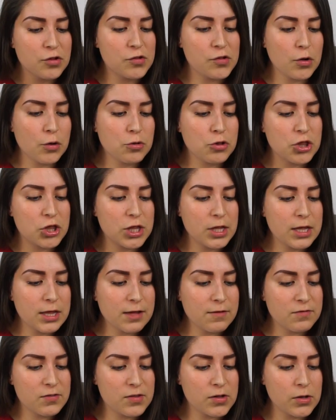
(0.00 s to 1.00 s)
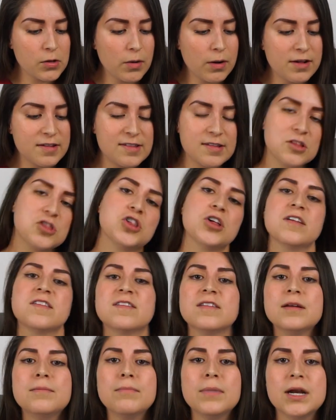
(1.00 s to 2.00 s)
So she gives you a
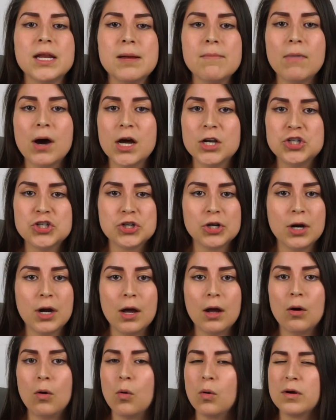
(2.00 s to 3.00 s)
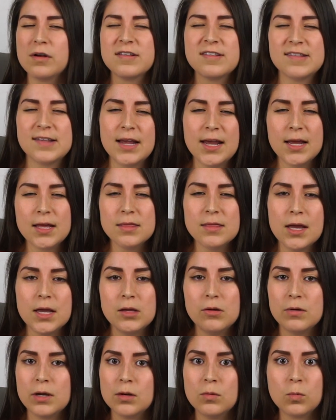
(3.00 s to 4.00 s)
suggested money mantra or saying
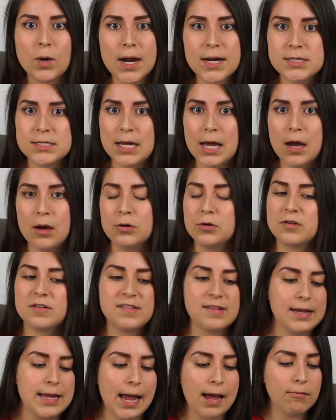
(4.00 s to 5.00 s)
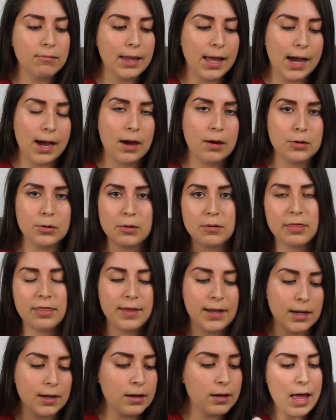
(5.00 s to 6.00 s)
that you can write down or say out loud or
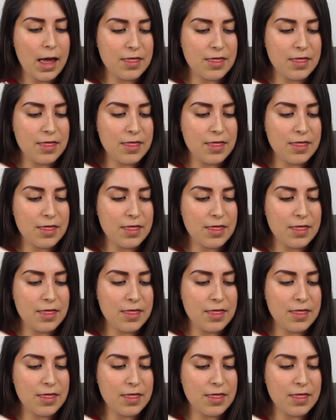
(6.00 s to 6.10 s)
think.